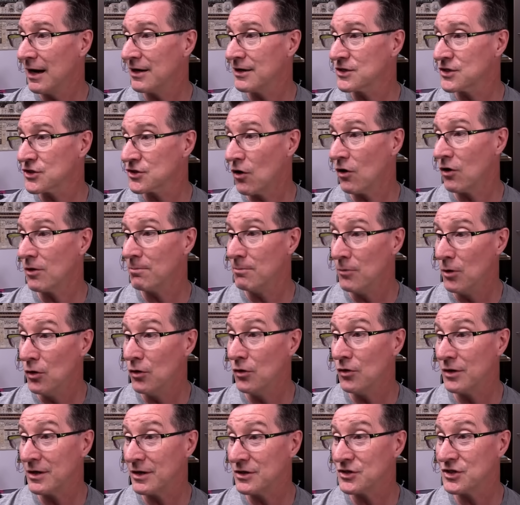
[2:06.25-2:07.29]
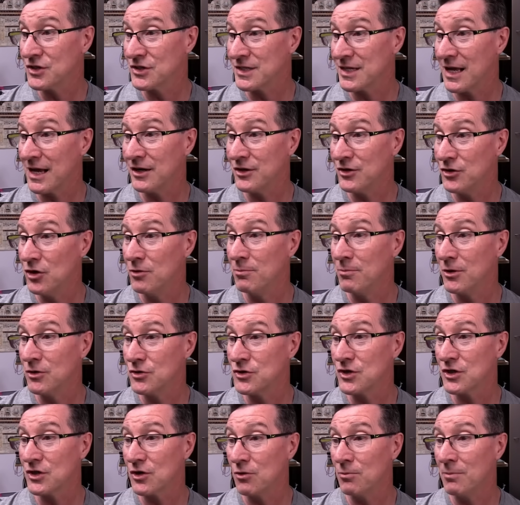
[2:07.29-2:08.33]
and a song mood, and just that a new
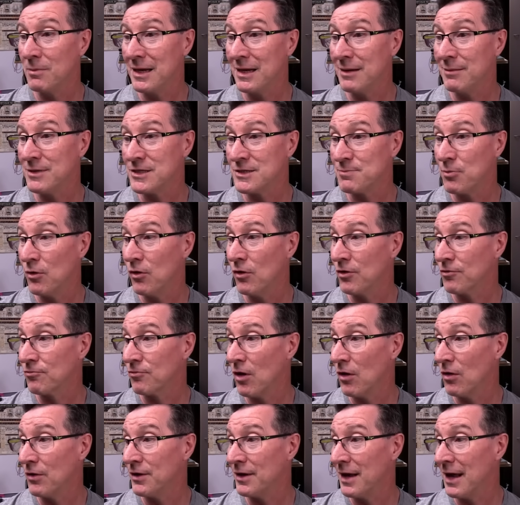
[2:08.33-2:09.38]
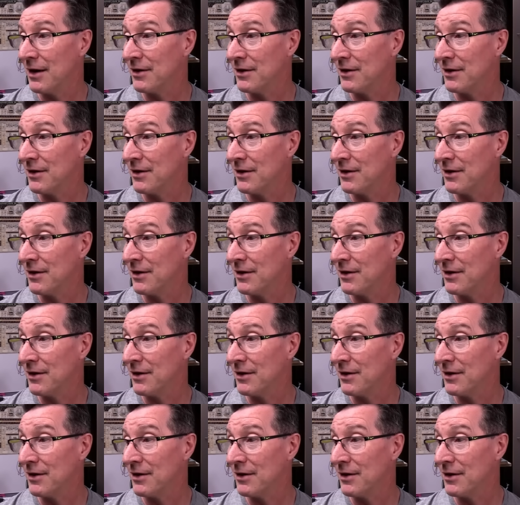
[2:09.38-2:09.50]
musical meme is born, rolling